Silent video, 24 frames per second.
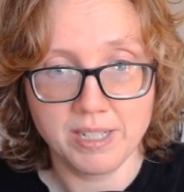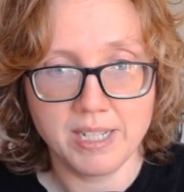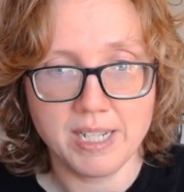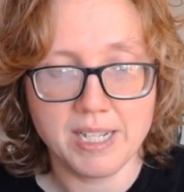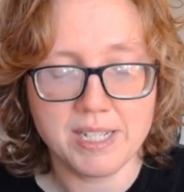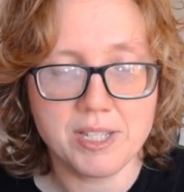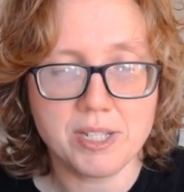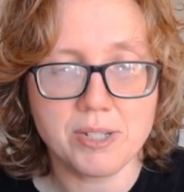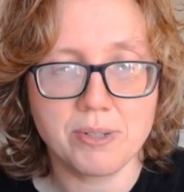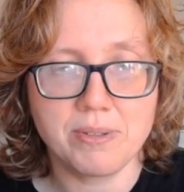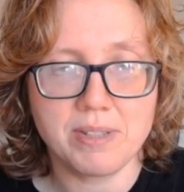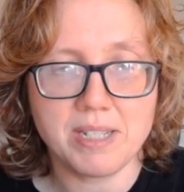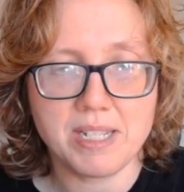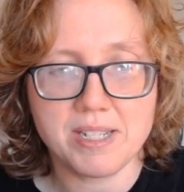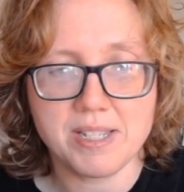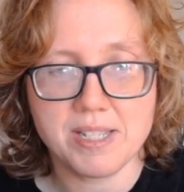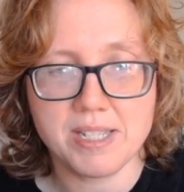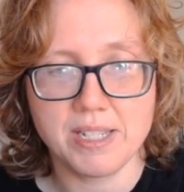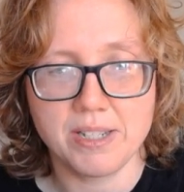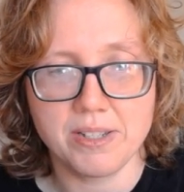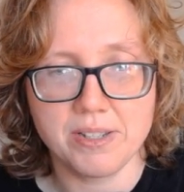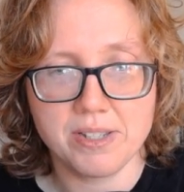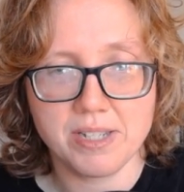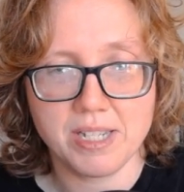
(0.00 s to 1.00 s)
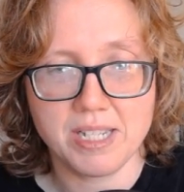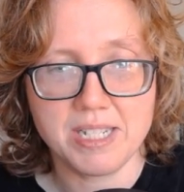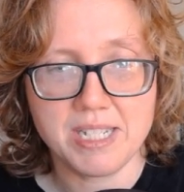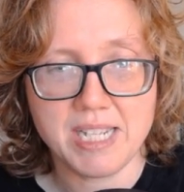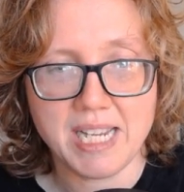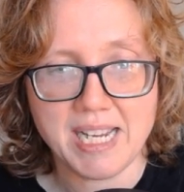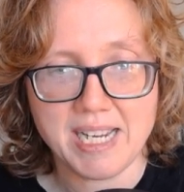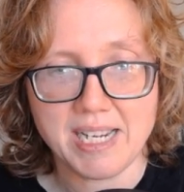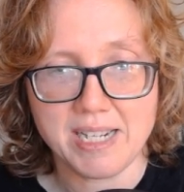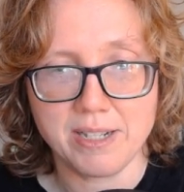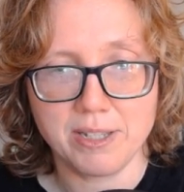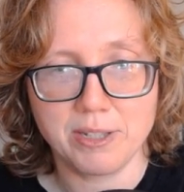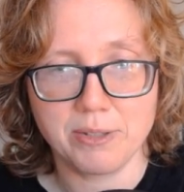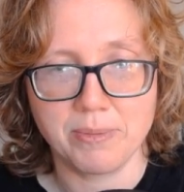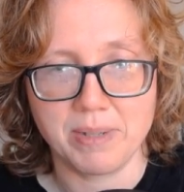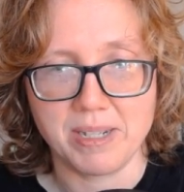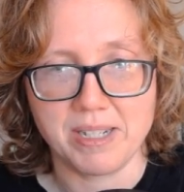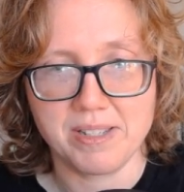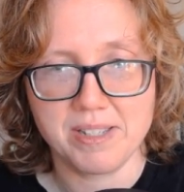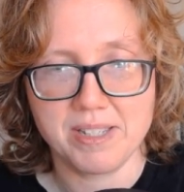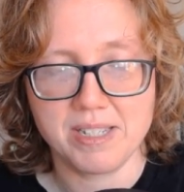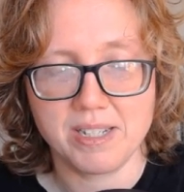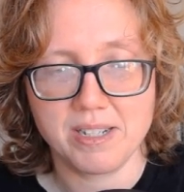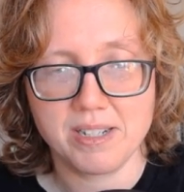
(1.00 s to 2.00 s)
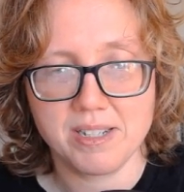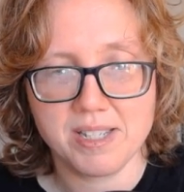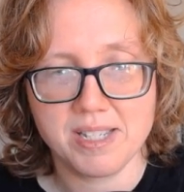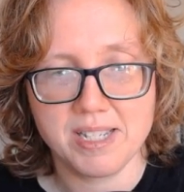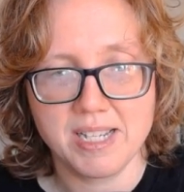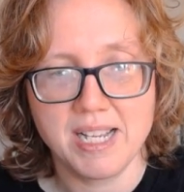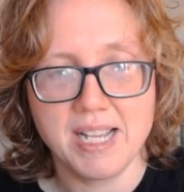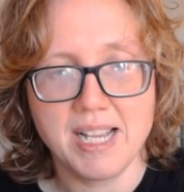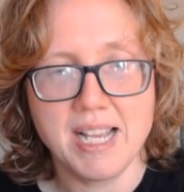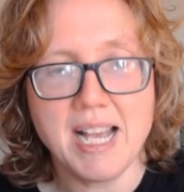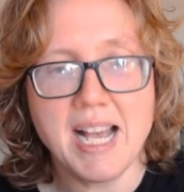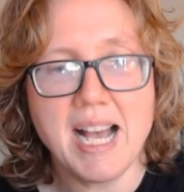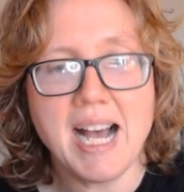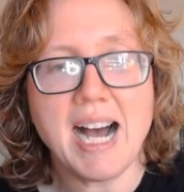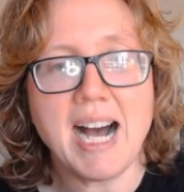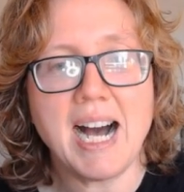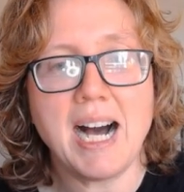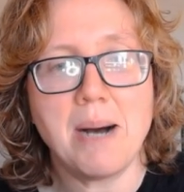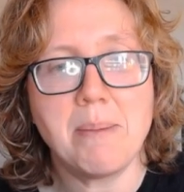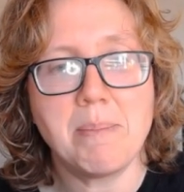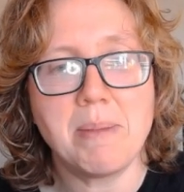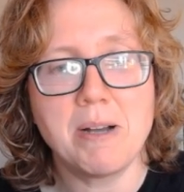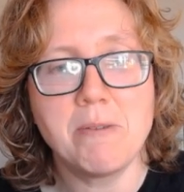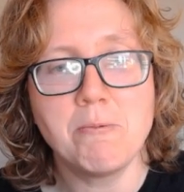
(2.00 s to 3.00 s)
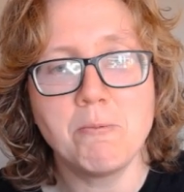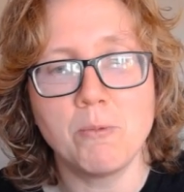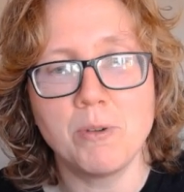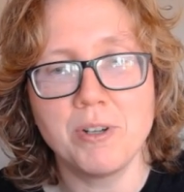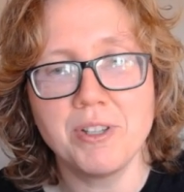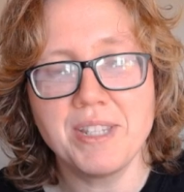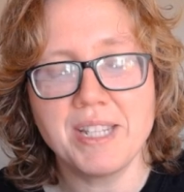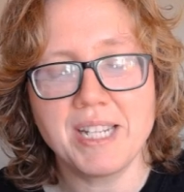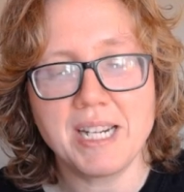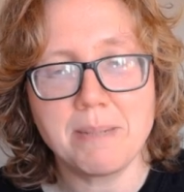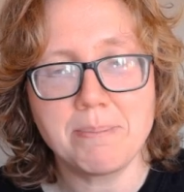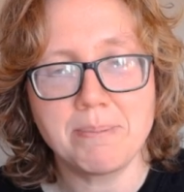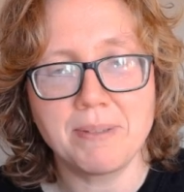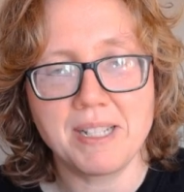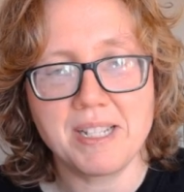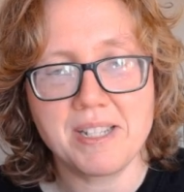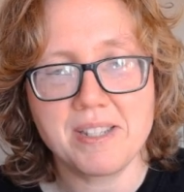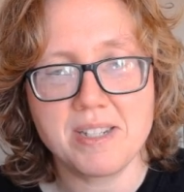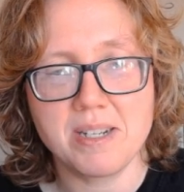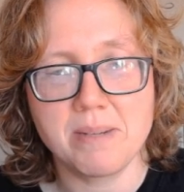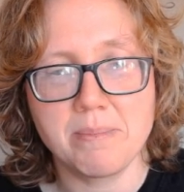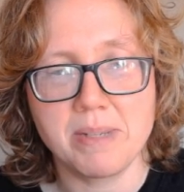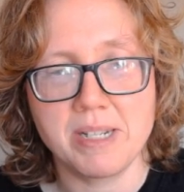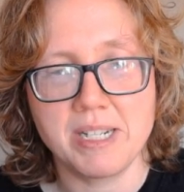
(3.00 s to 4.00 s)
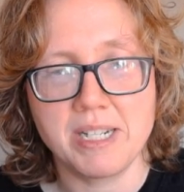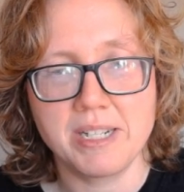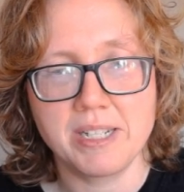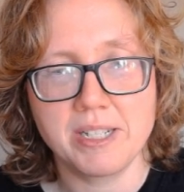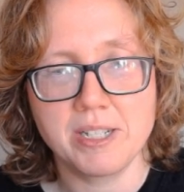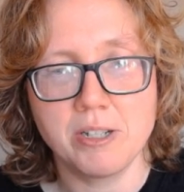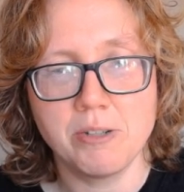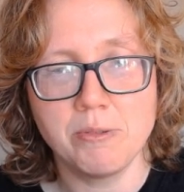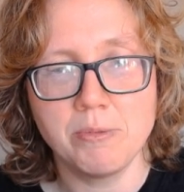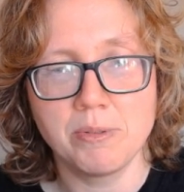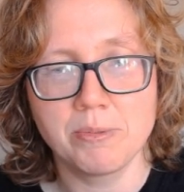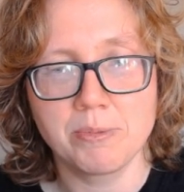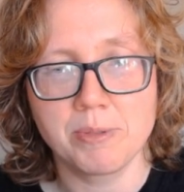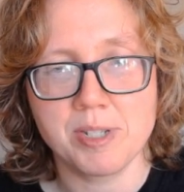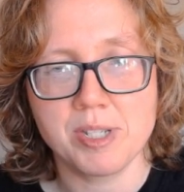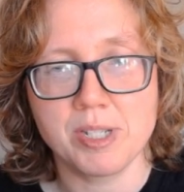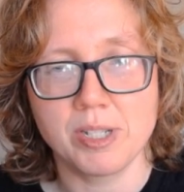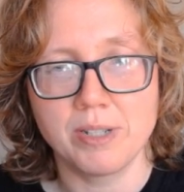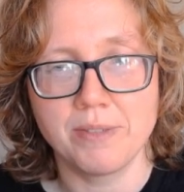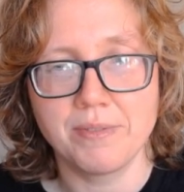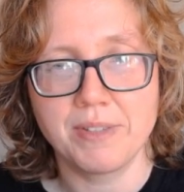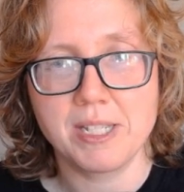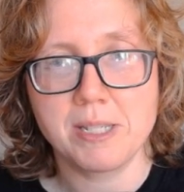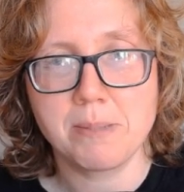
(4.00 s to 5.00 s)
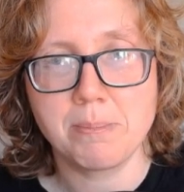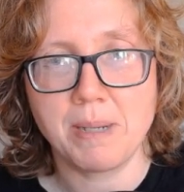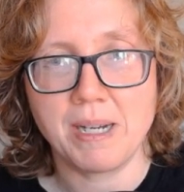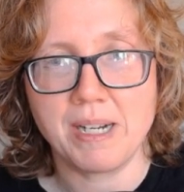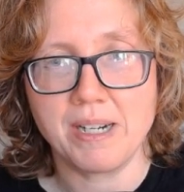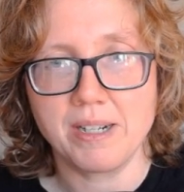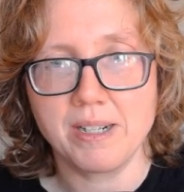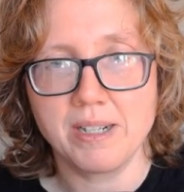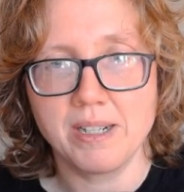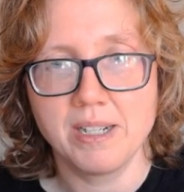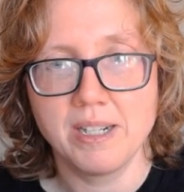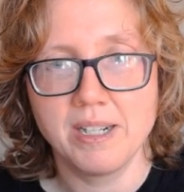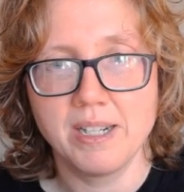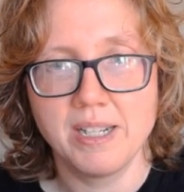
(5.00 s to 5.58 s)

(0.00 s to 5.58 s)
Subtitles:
And so these cells contain a 3 and 6. My 1 that I placed a minute ago will resolve this pair.